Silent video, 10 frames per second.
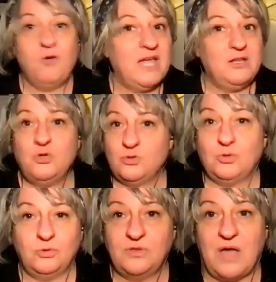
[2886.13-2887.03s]
can you
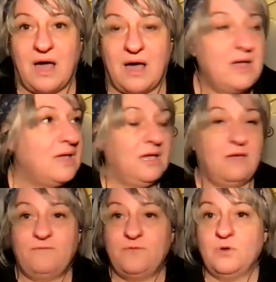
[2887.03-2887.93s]
do that
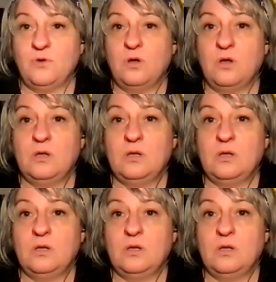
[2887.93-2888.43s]
if you